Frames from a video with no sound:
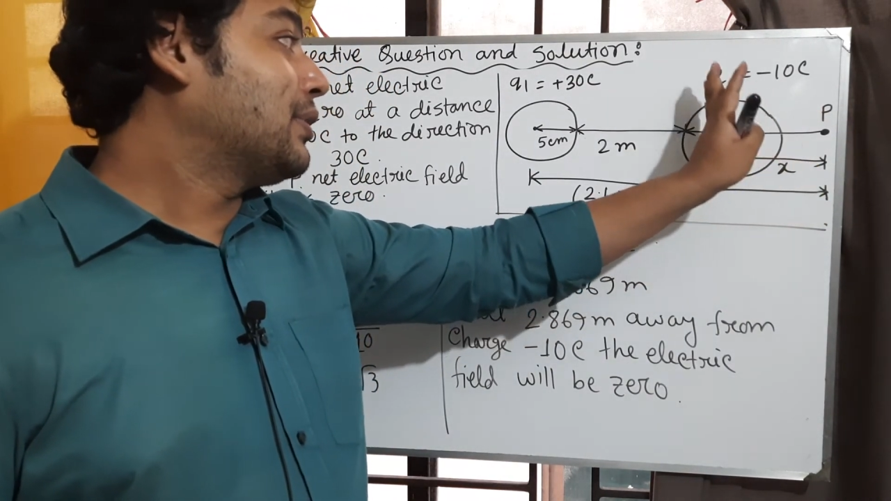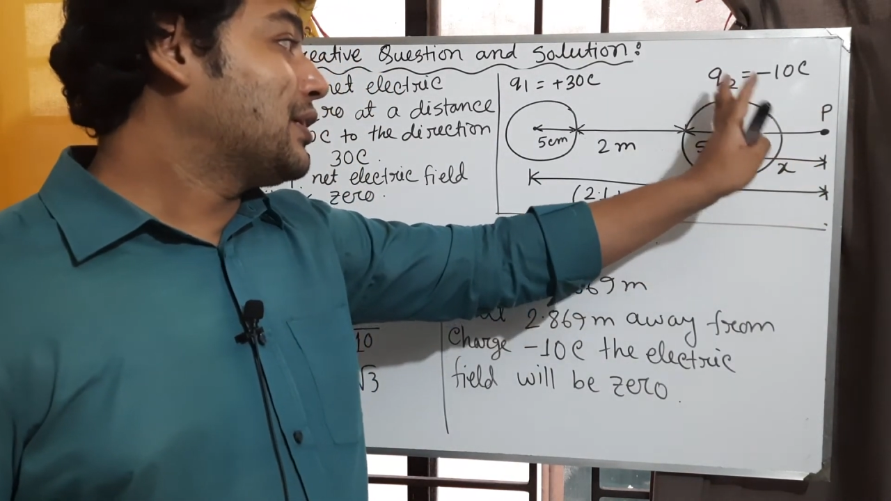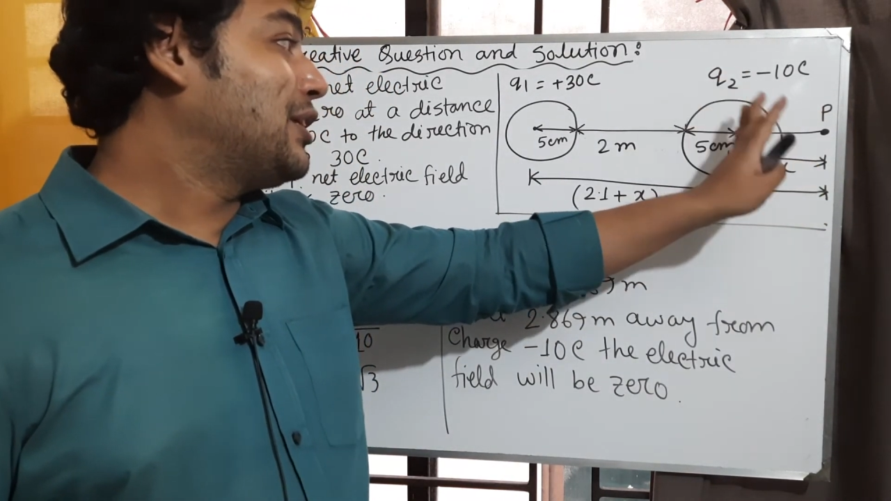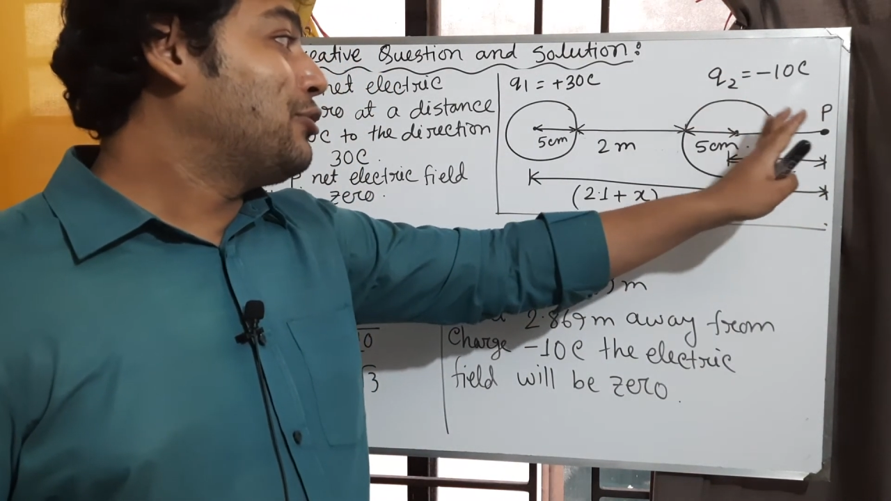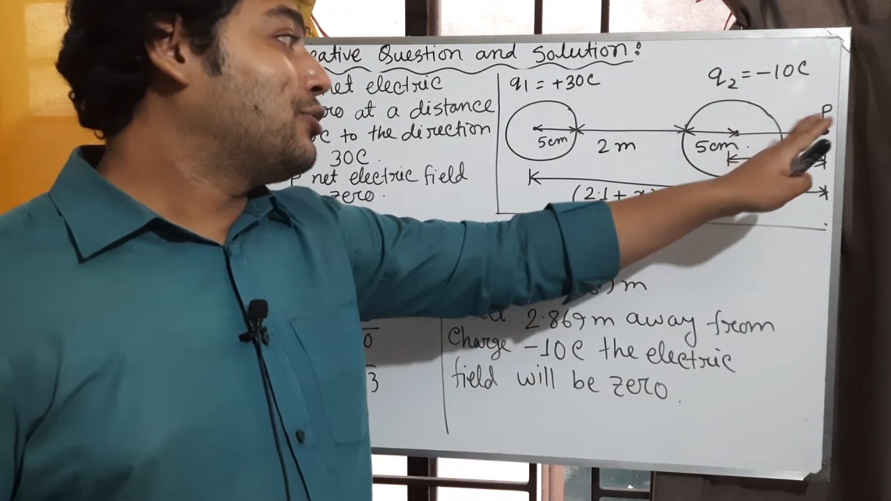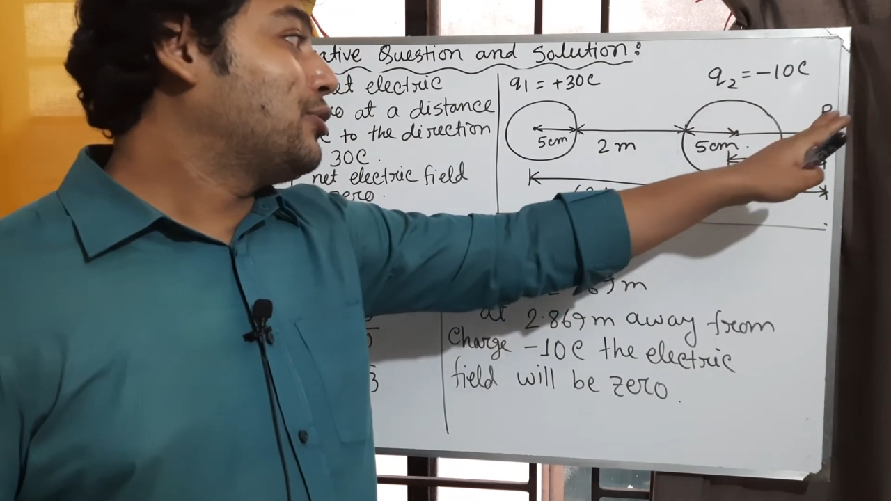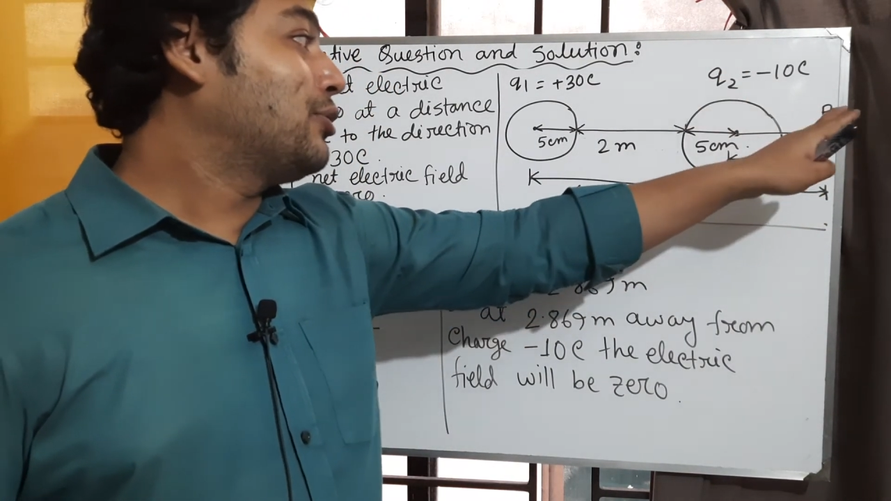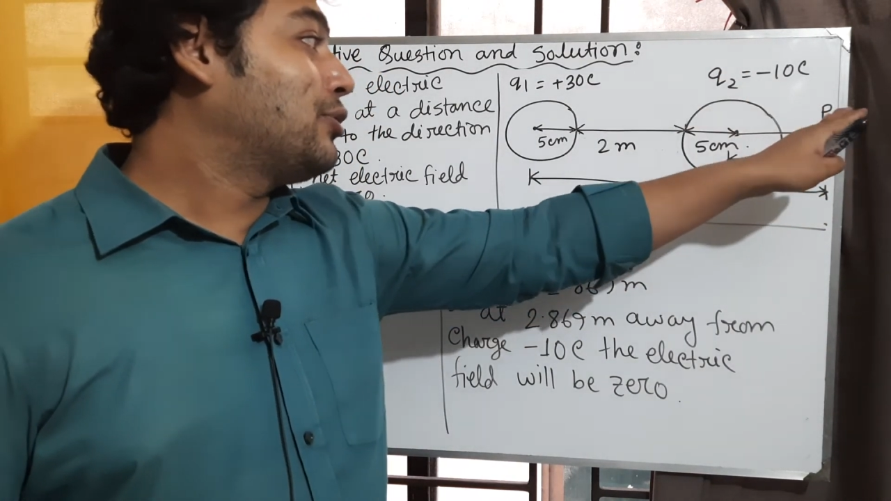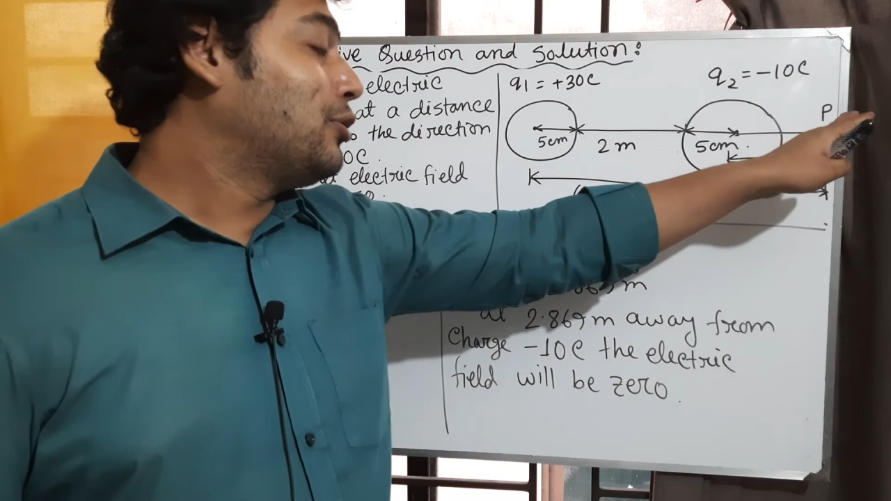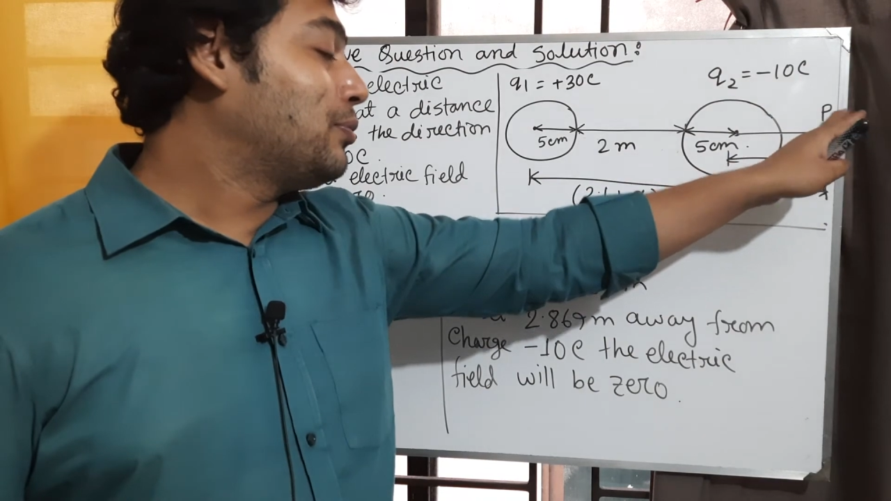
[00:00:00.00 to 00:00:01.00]

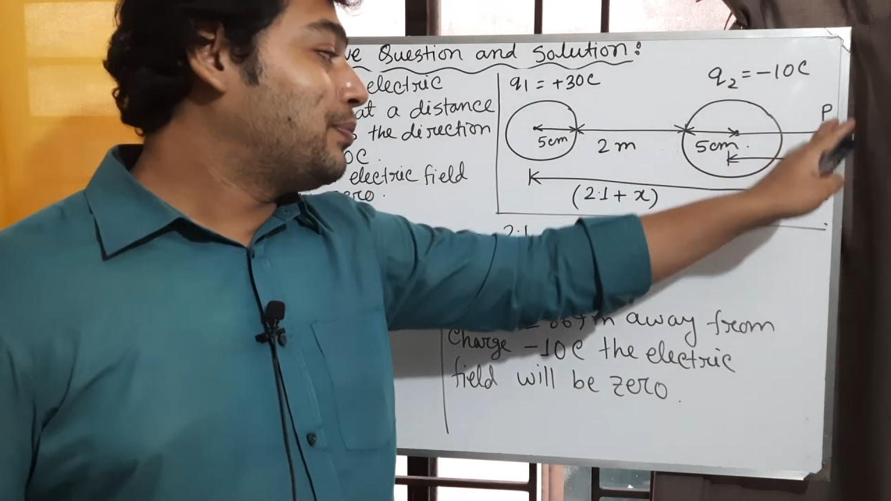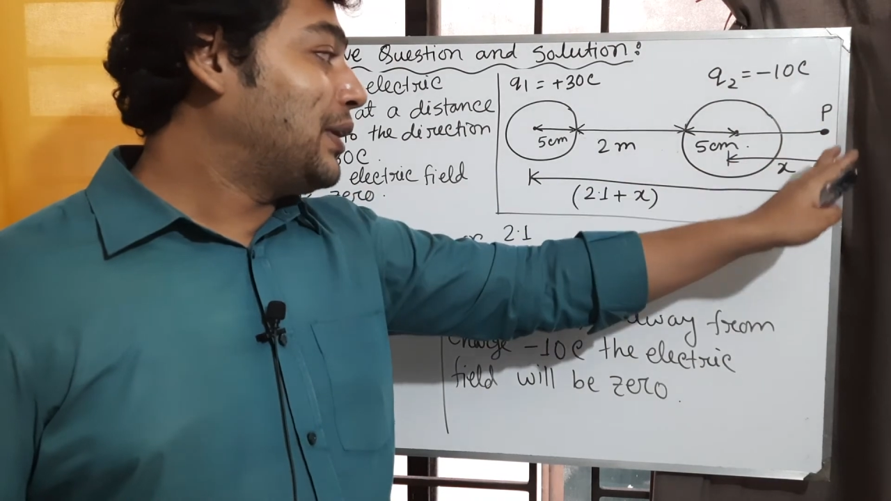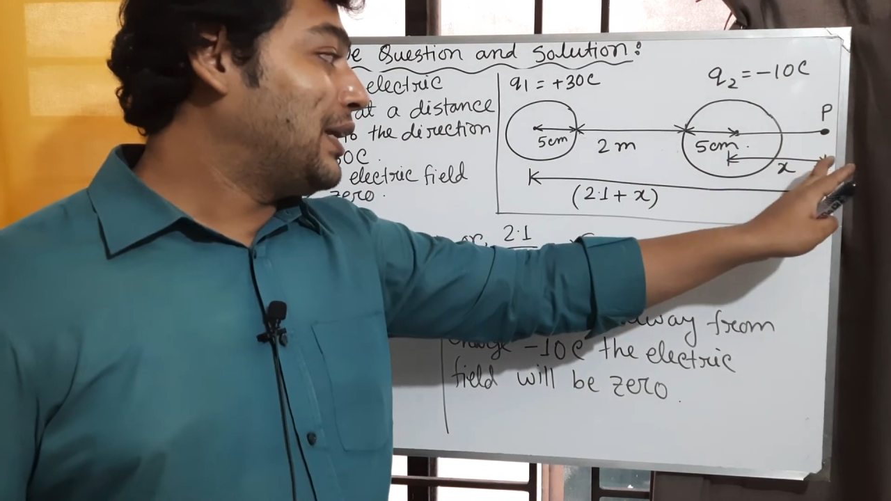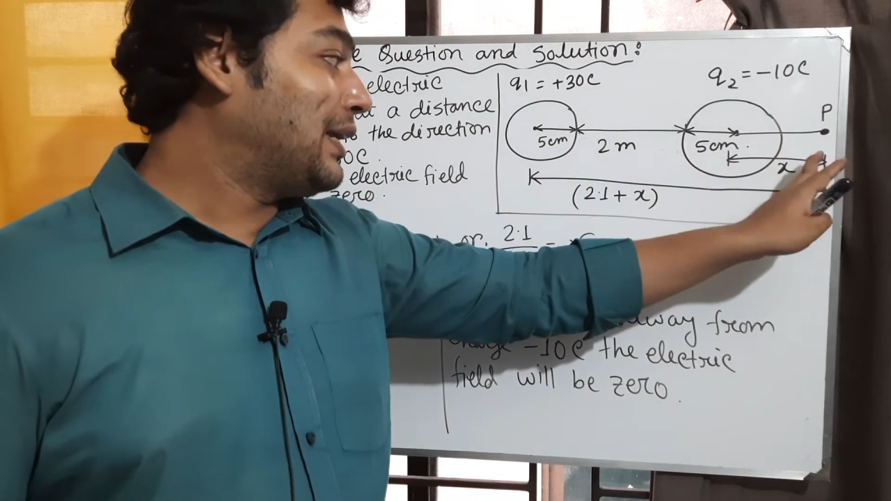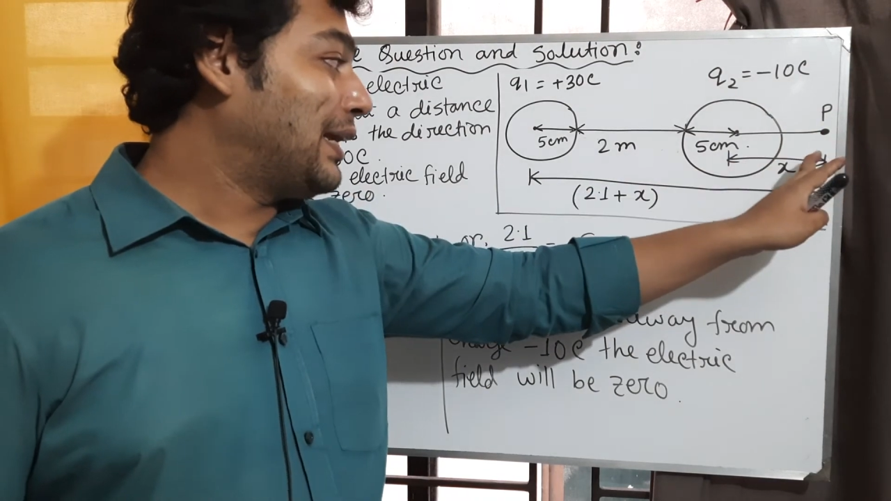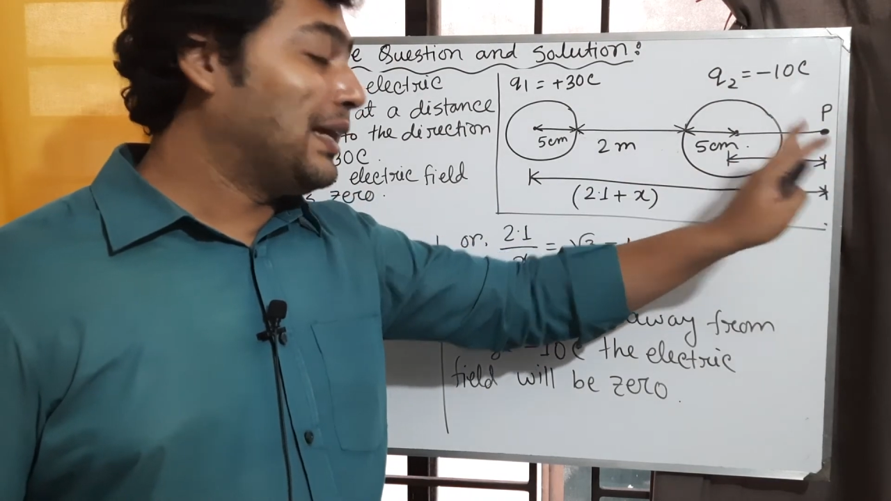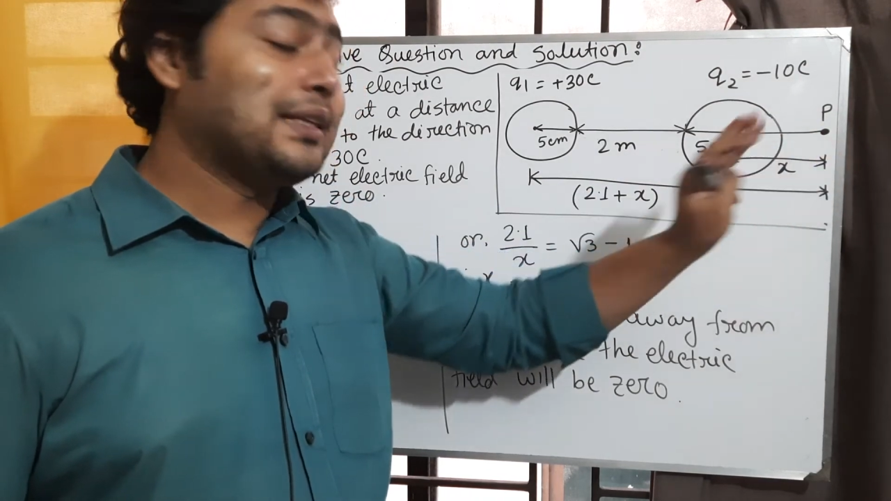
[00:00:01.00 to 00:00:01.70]
Q2 to P